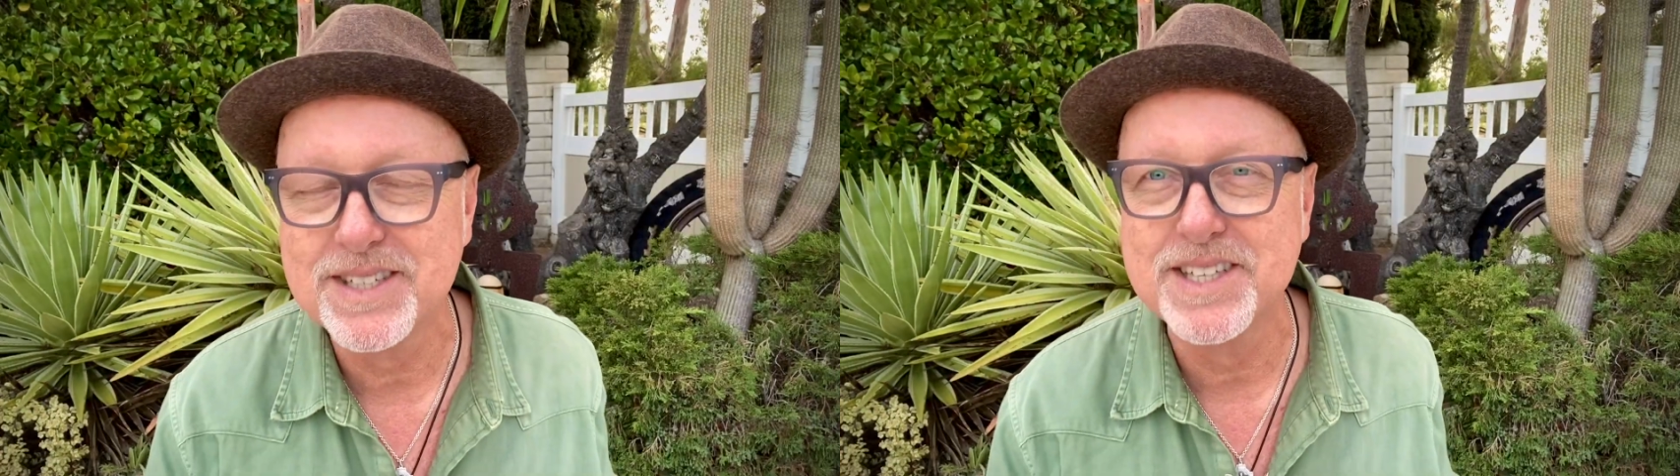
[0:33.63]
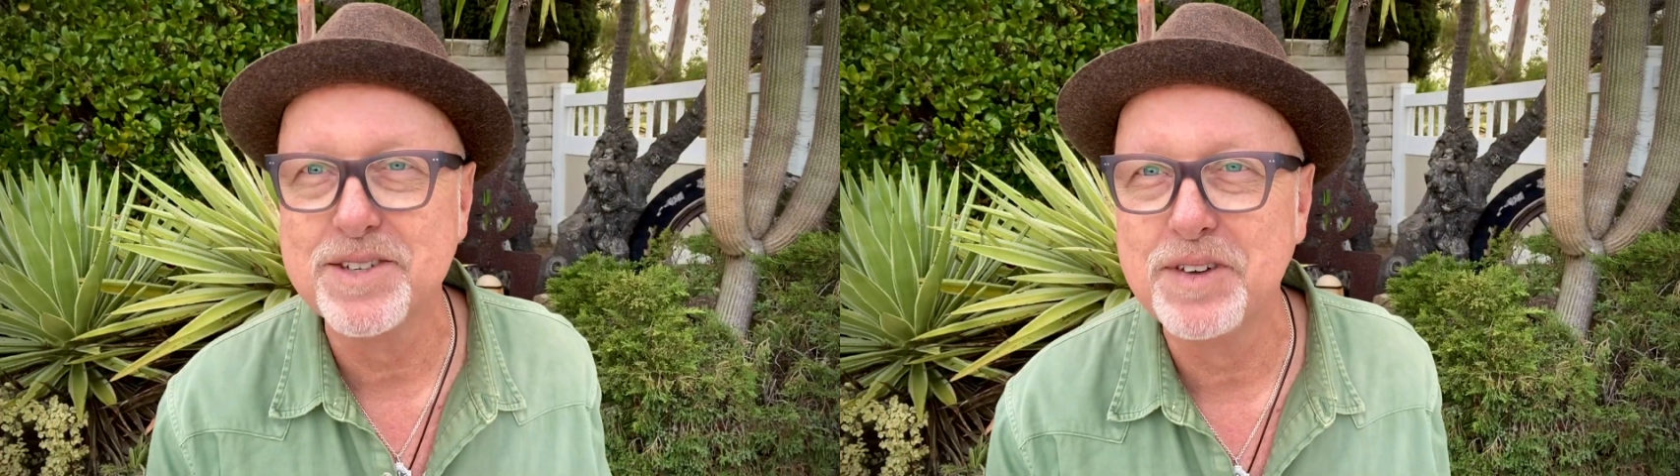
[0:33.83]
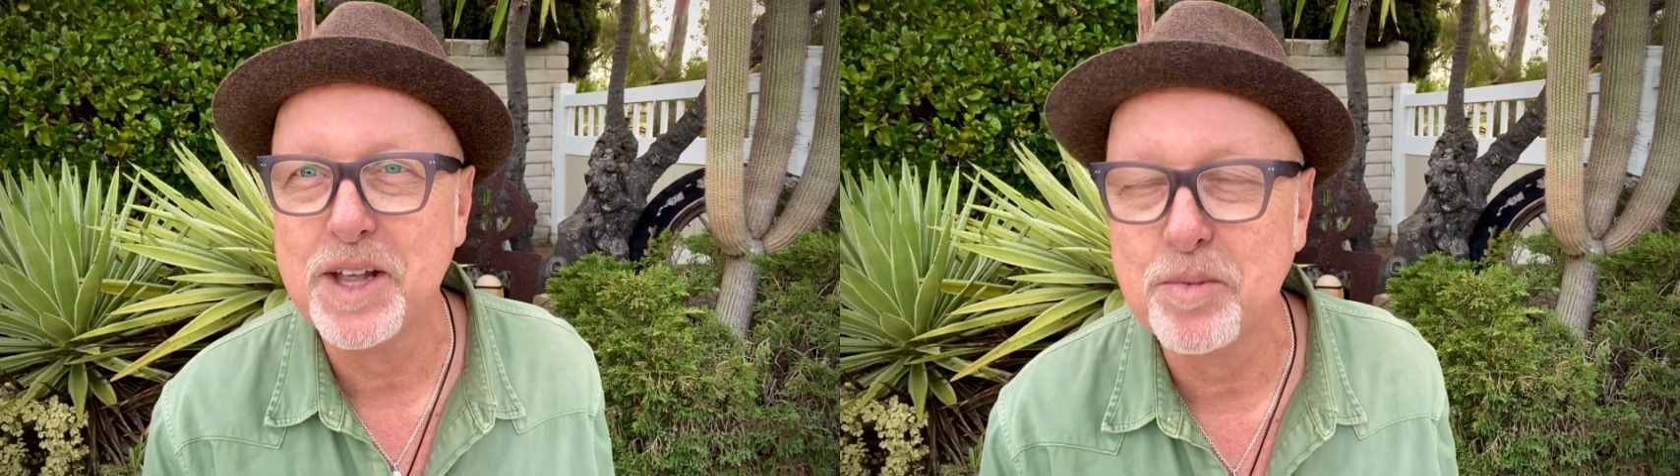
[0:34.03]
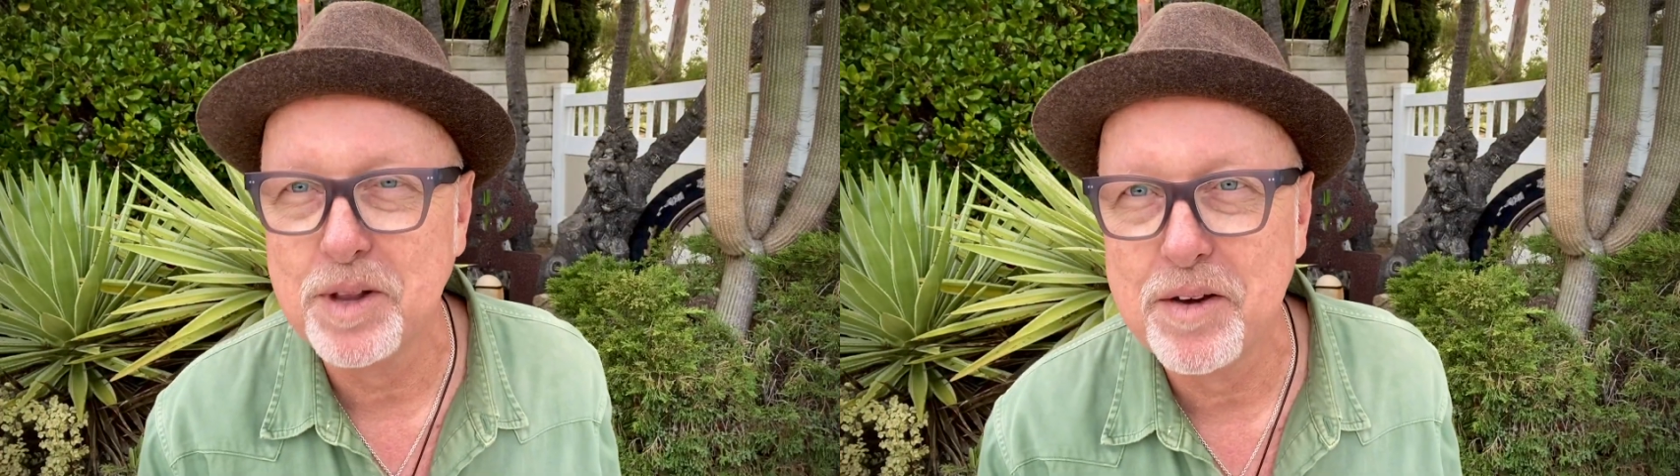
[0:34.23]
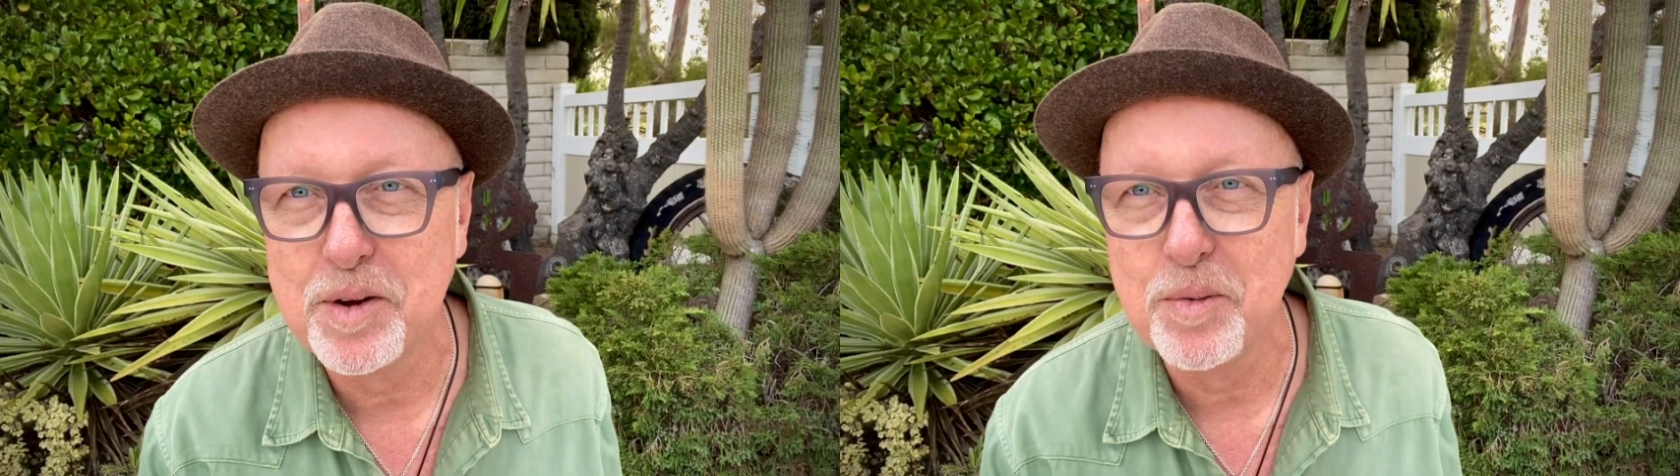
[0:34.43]
It's available
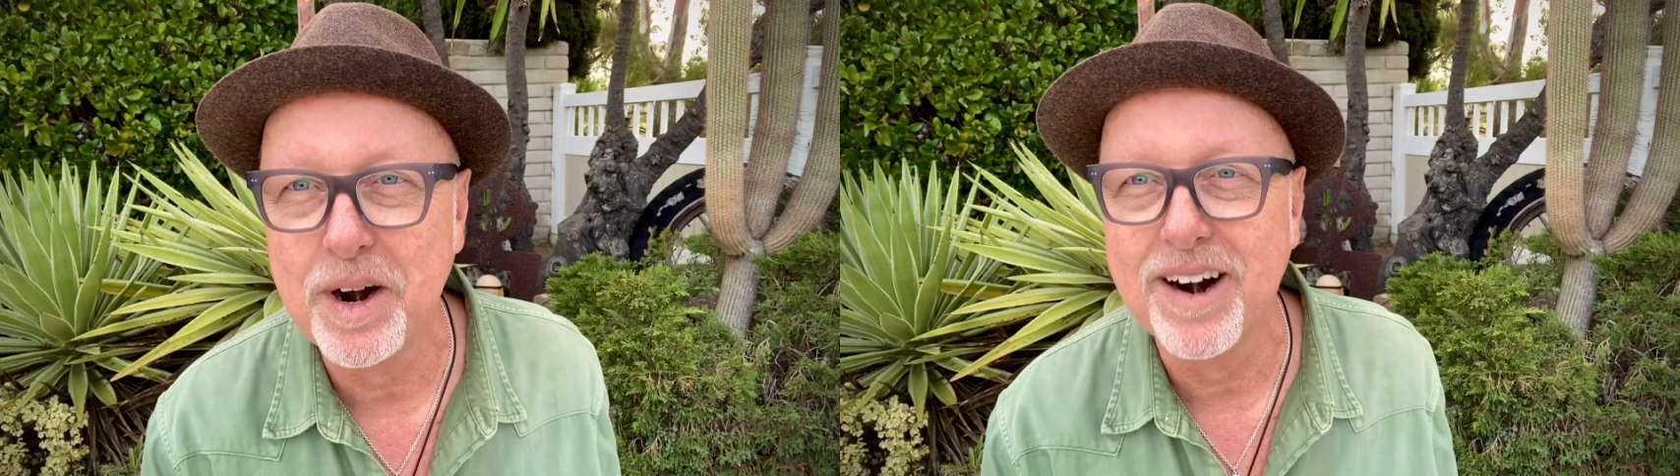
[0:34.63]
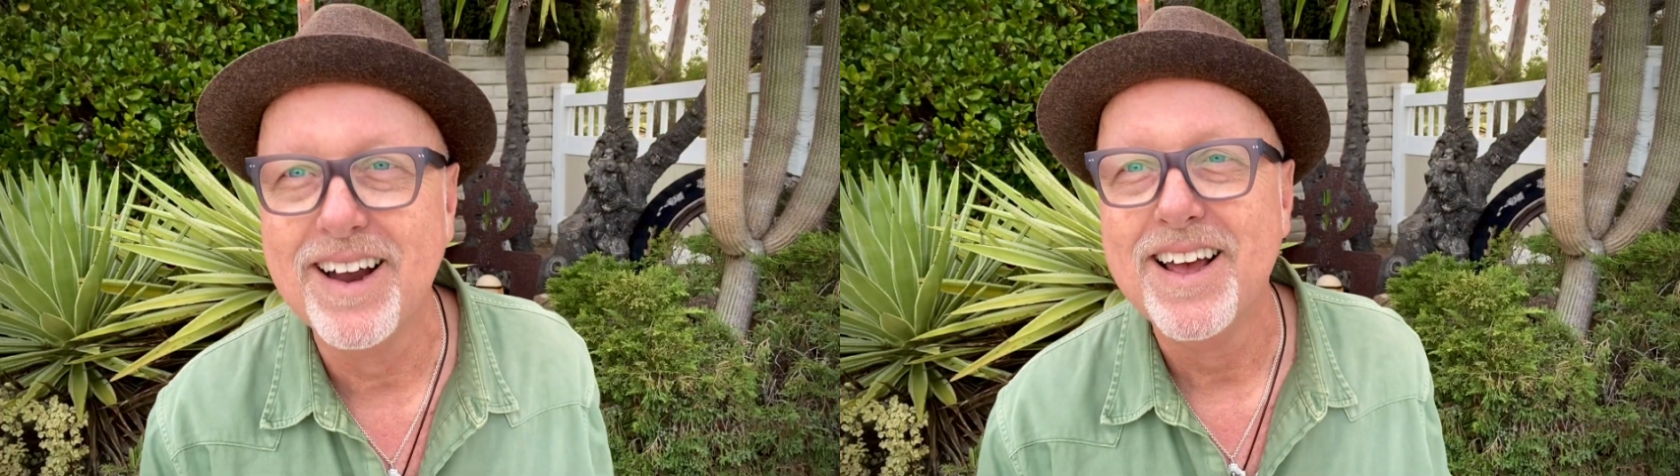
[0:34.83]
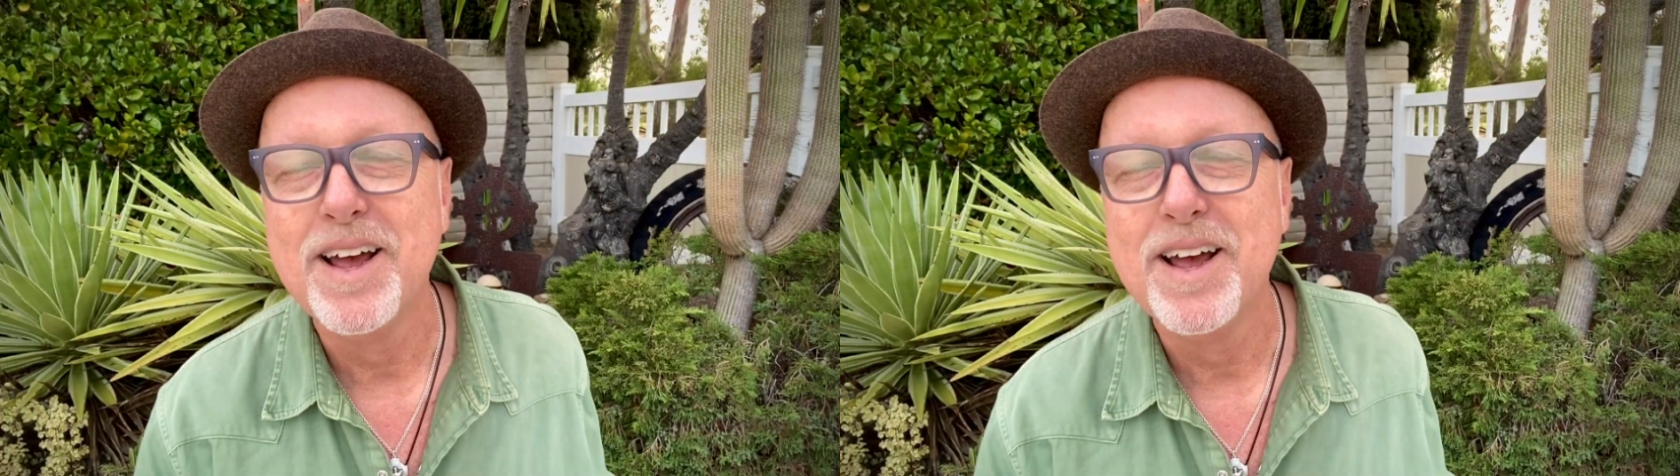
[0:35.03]
everywhere.